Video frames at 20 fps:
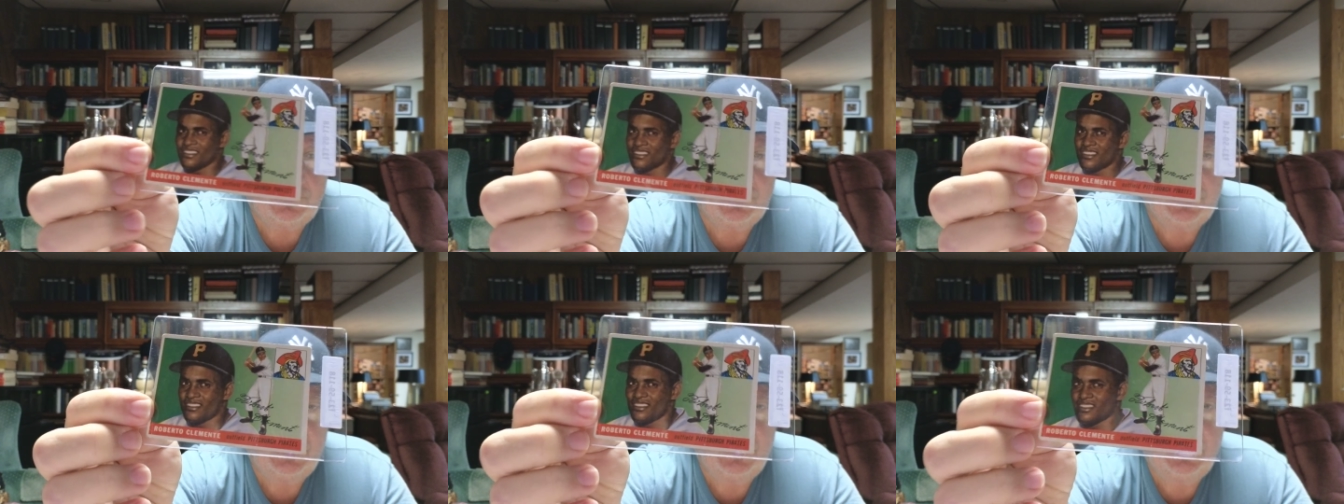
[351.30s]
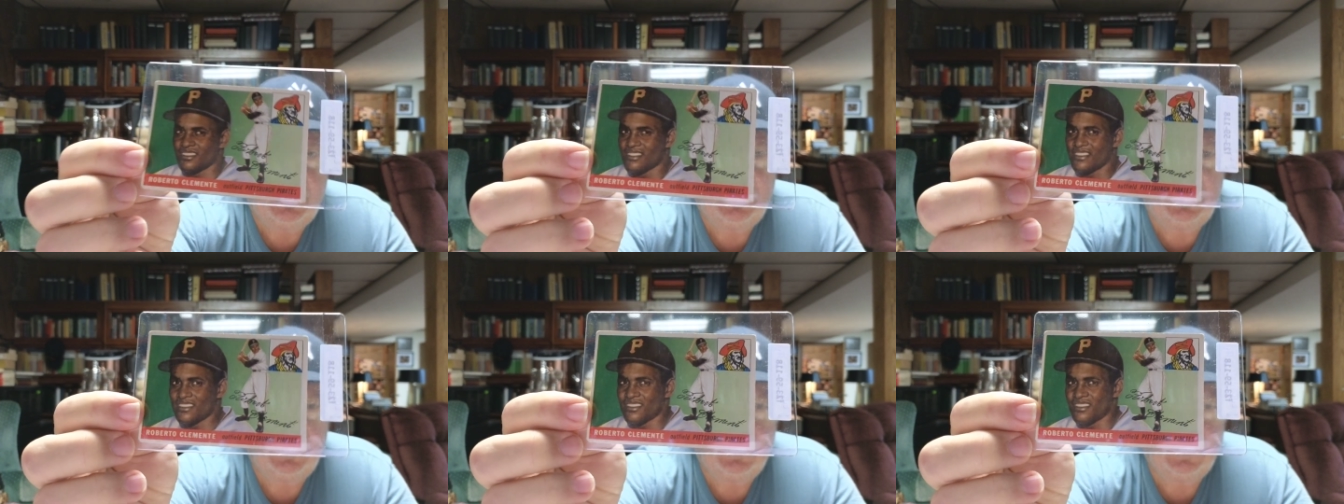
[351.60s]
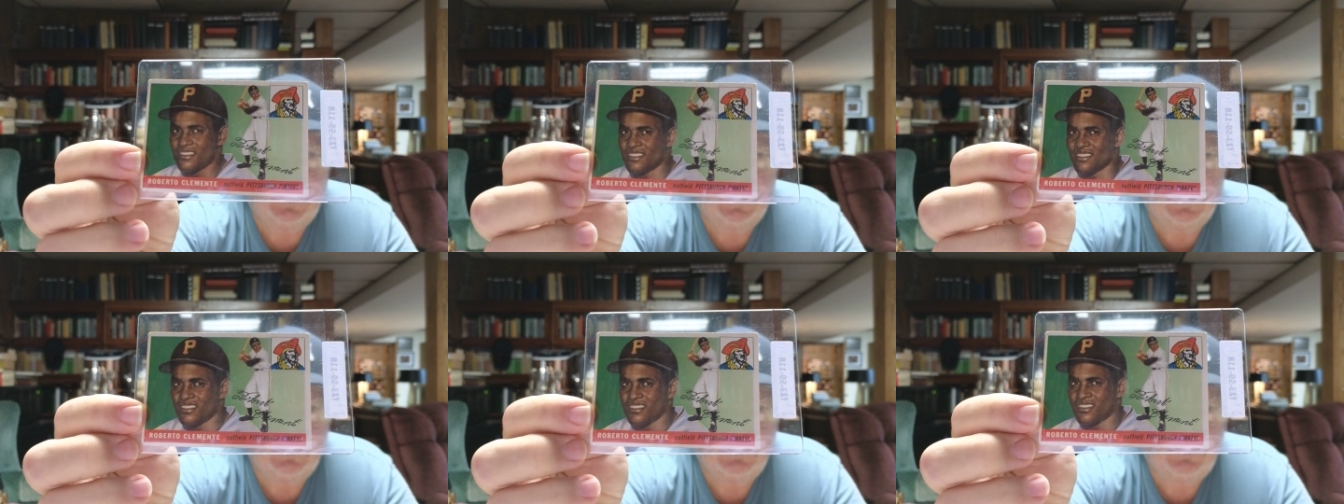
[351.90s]
rookie
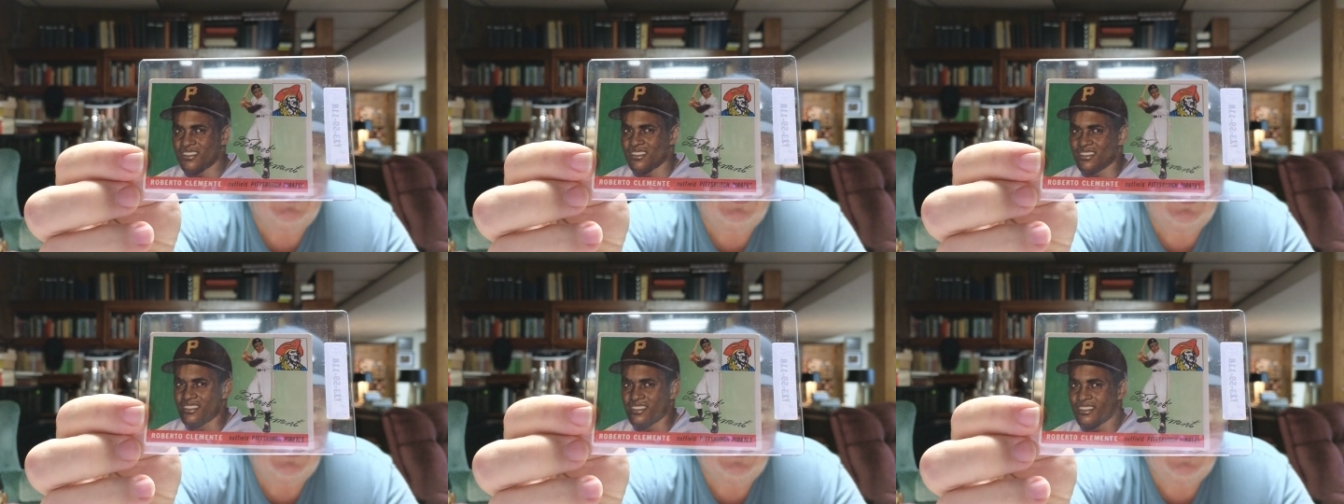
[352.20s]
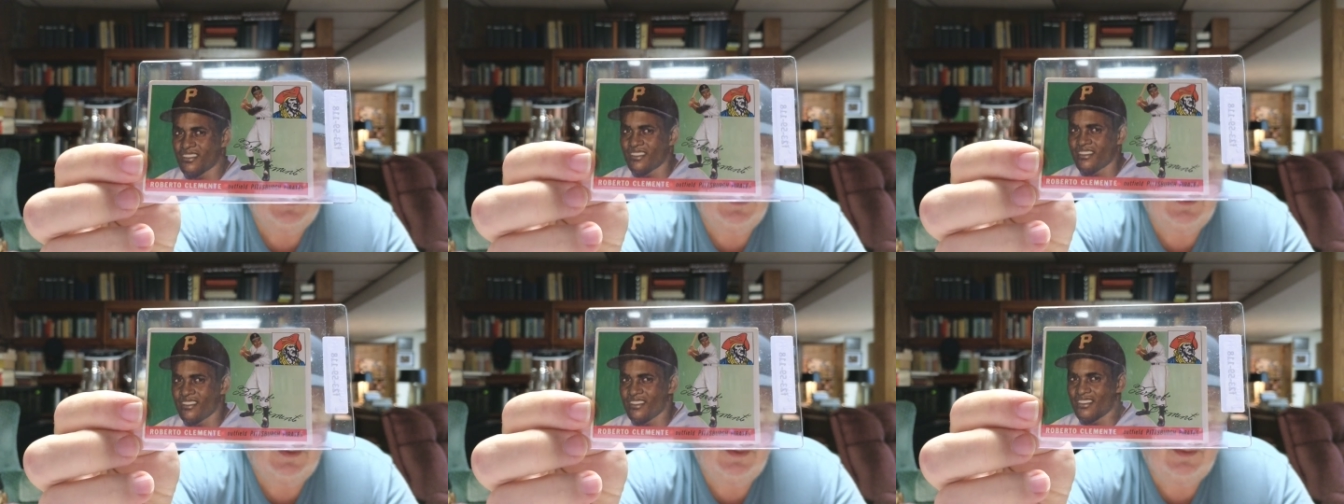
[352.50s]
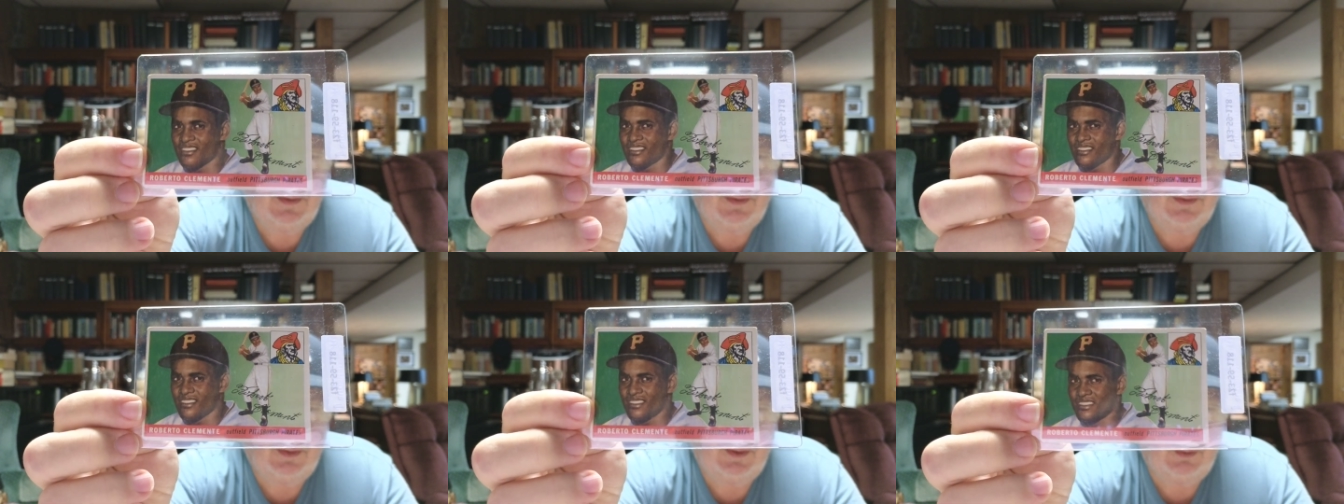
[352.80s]
card,
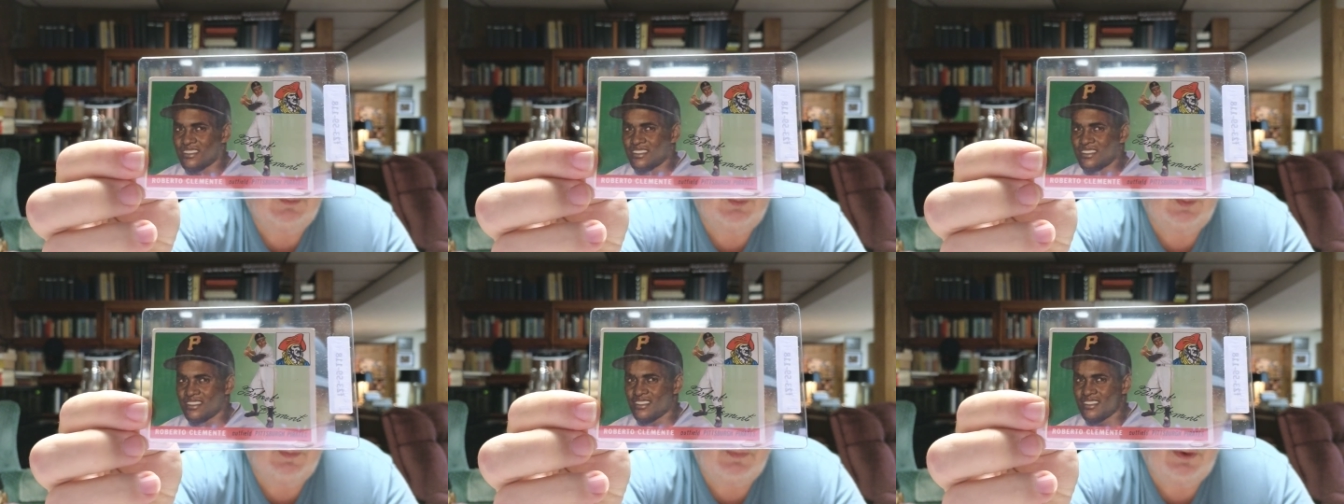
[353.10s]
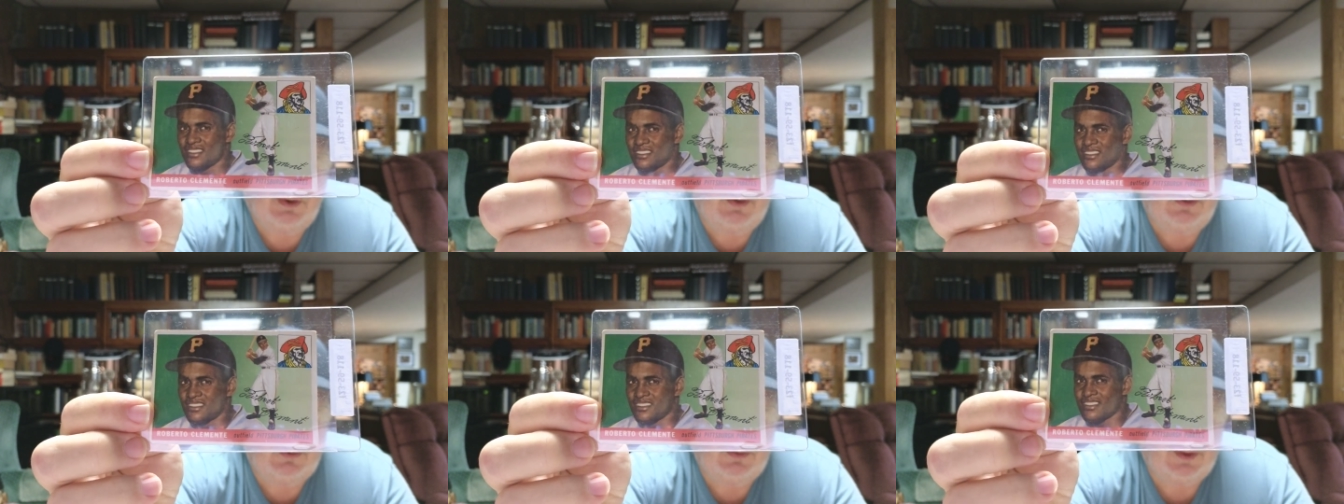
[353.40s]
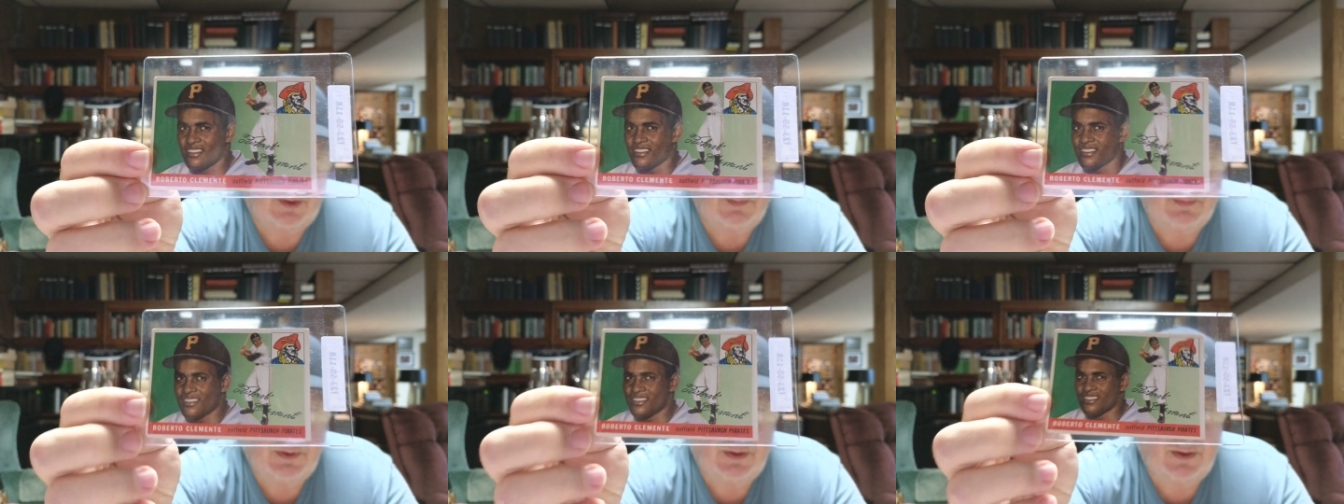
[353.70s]
1955
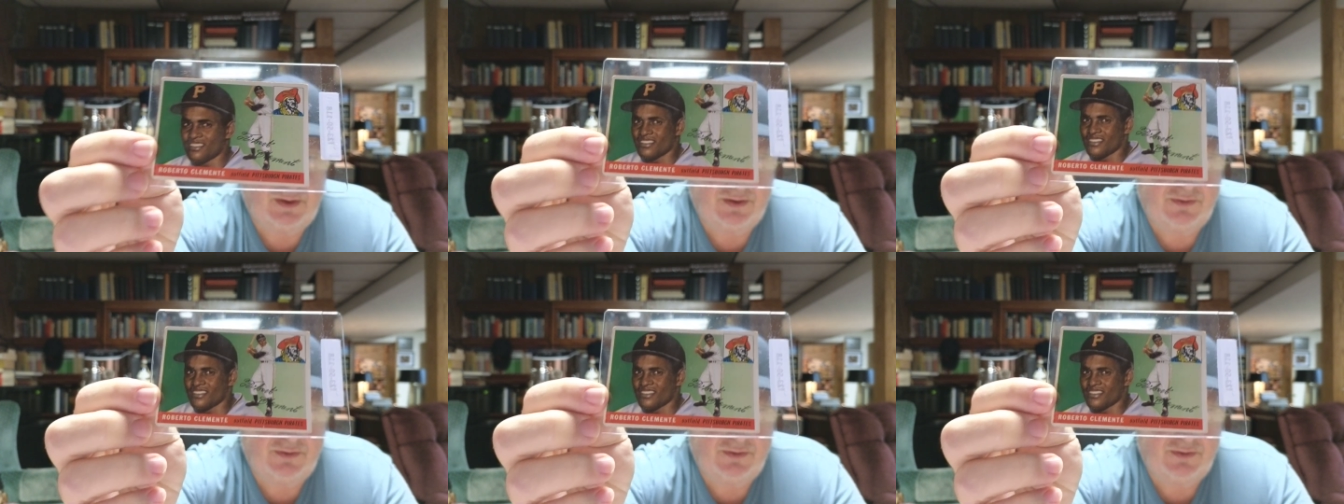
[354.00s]
Topps,